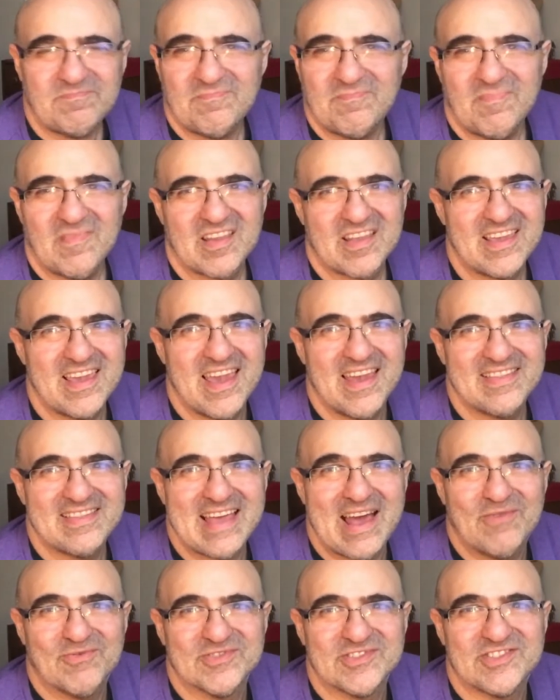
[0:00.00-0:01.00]
Yeah,
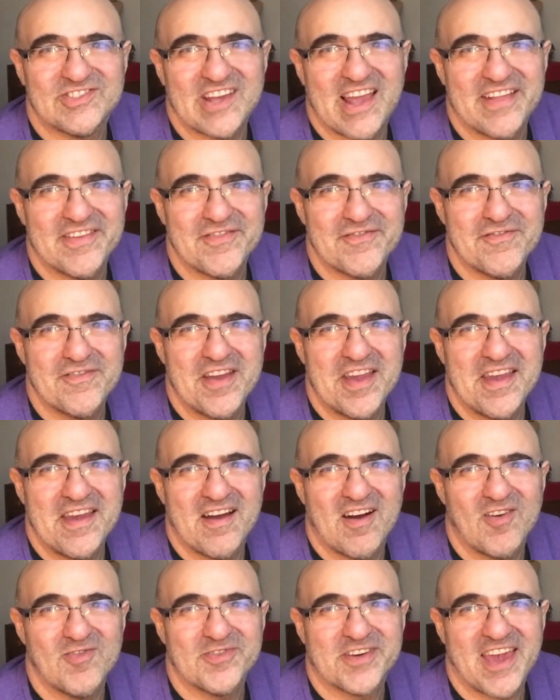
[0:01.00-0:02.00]
that was January.
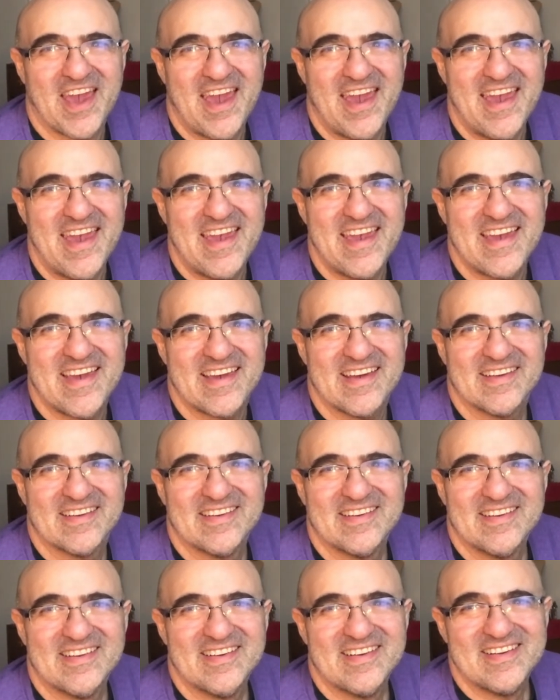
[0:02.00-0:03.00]
Okay,
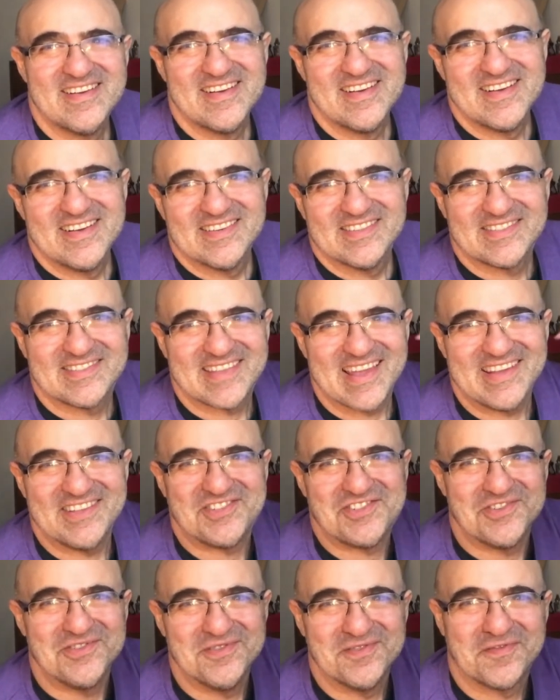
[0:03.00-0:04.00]
stay
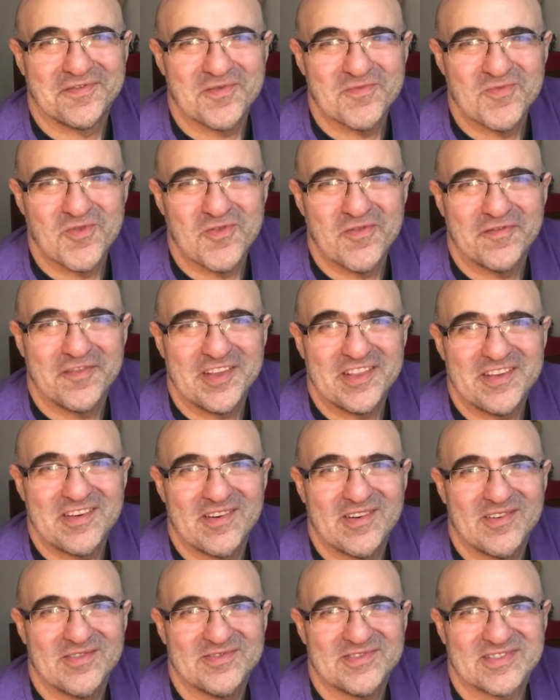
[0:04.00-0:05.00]
tuned for more
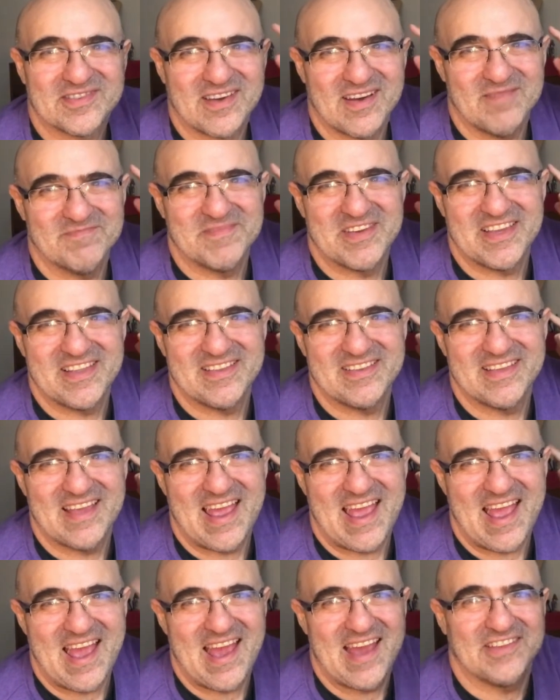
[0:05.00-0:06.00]
videos coming
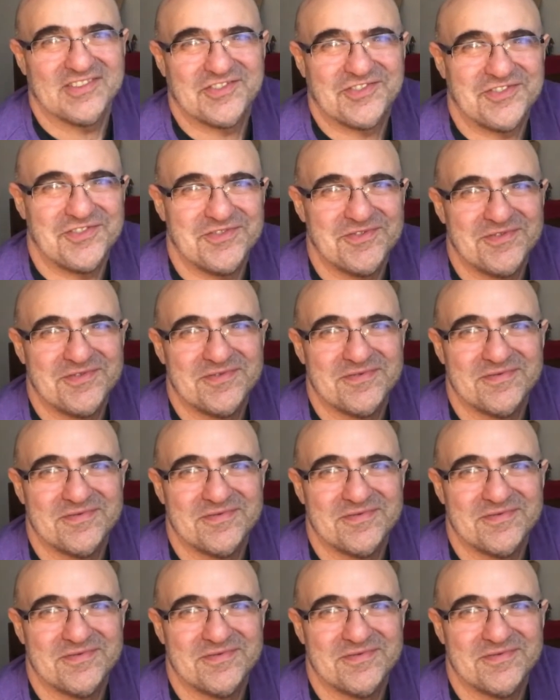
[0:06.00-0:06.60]
at you.